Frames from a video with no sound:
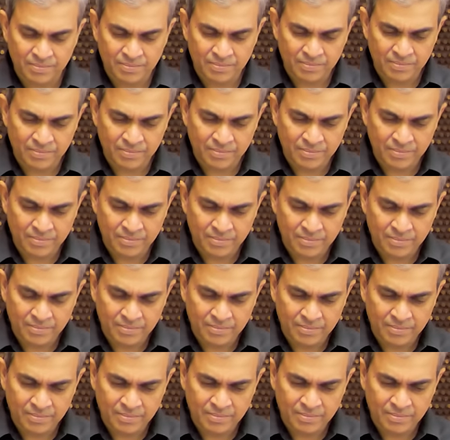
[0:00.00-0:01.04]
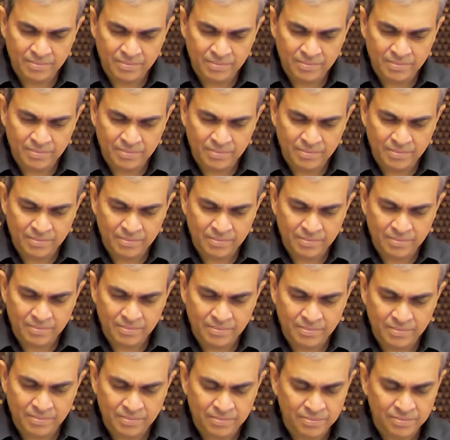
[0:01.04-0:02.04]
[no speech]